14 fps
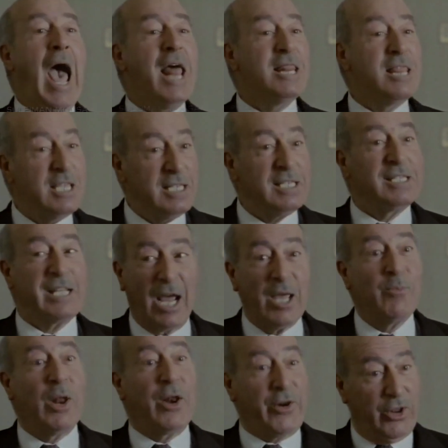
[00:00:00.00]
And this
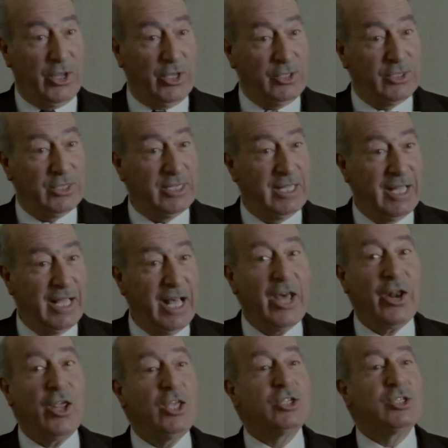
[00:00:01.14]
tribal raid
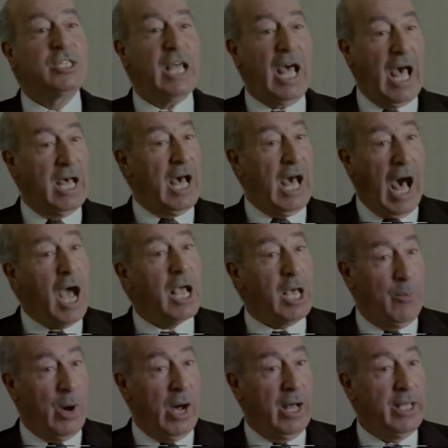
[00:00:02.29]
reached
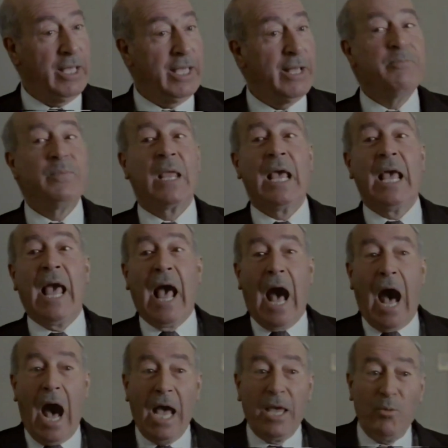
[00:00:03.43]
Aqaba.
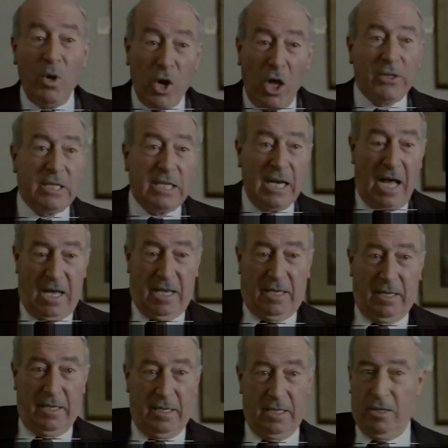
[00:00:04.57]
I will not deny
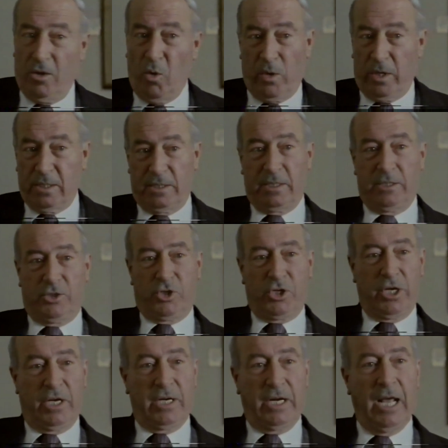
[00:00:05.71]
Lawrence's
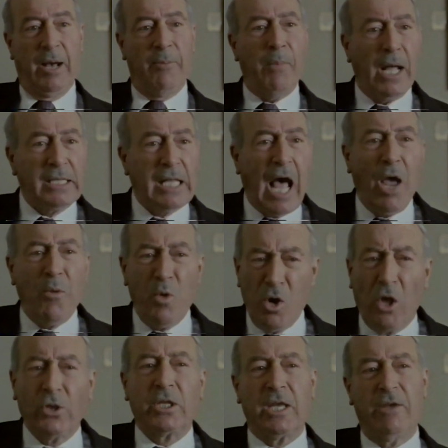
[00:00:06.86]
share, but I will
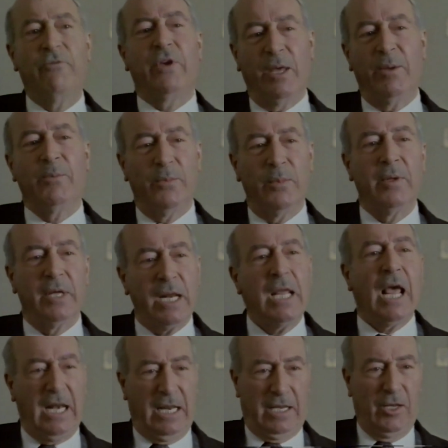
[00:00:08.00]
not give him,
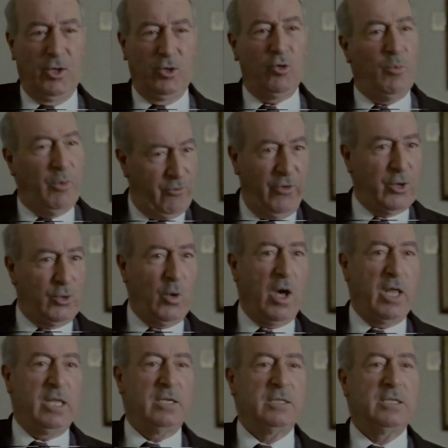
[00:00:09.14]
really, to be fair to
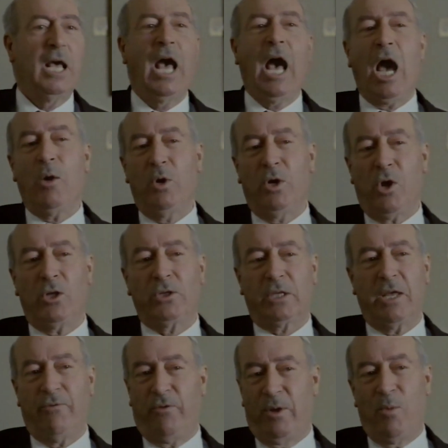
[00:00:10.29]
others, I will not
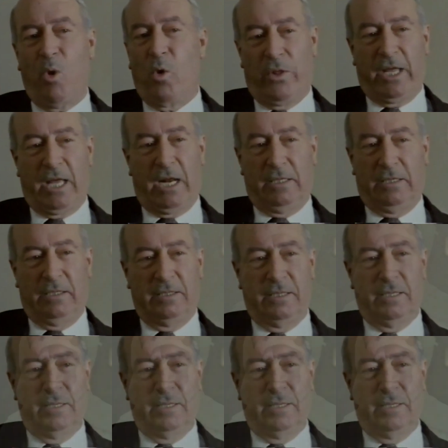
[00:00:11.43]
give him all the credit.